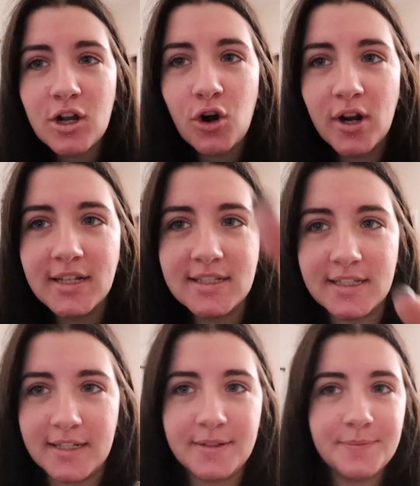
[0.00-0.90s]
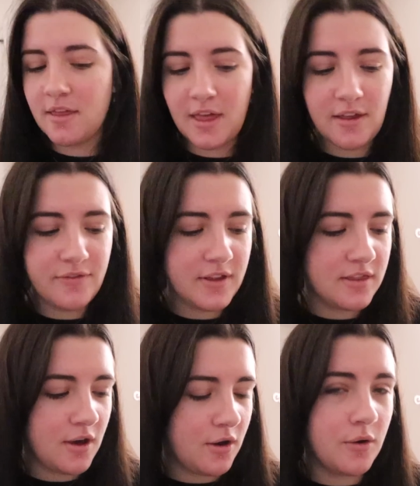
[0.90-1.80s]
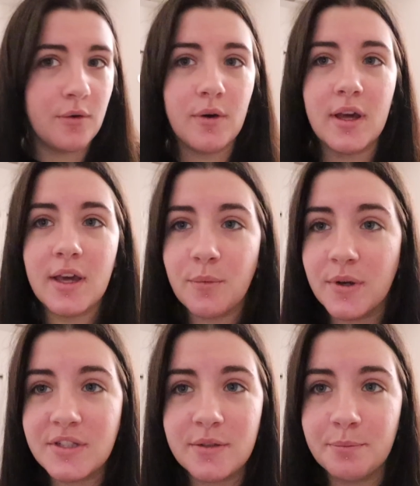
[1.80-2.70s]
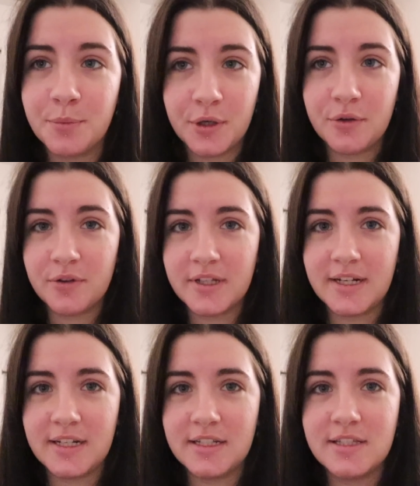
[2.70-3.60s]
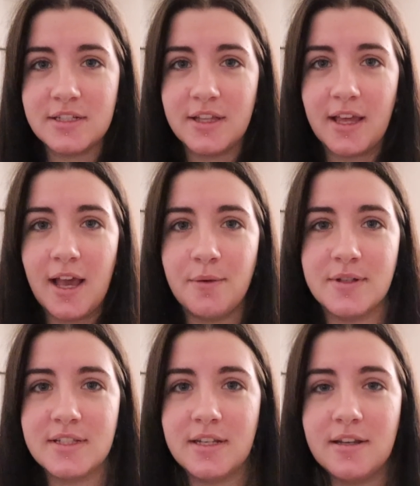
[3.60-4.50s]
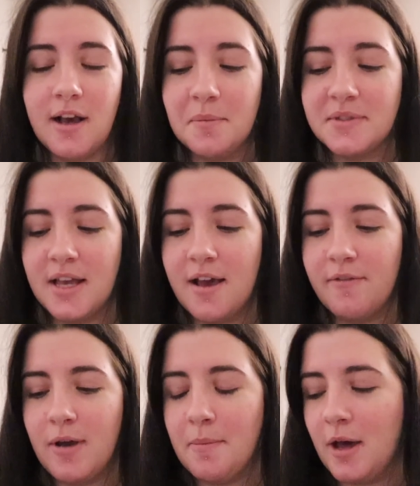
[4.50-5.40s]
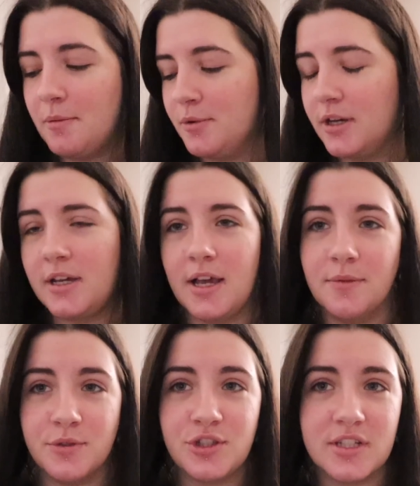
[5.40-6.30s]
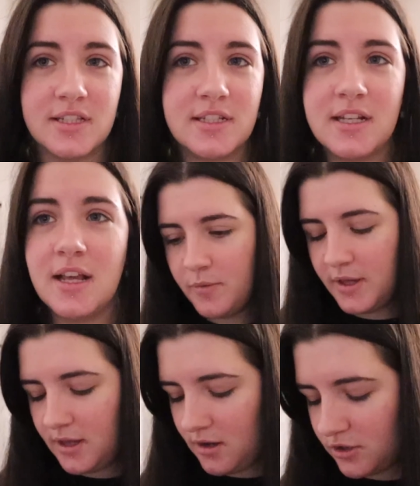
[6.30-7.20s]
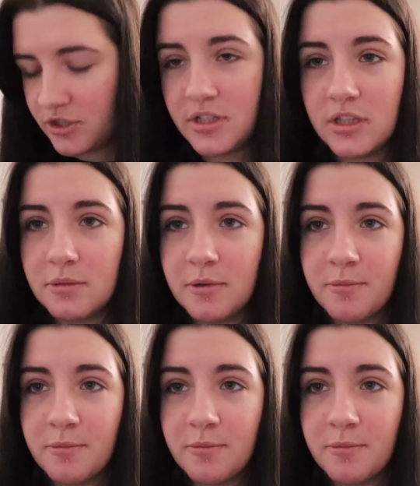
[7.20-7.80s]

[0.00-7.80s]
crazy. Thankfully though, it wasn't book related, so like I wasn't upset about a book. It was just, we are just a little bit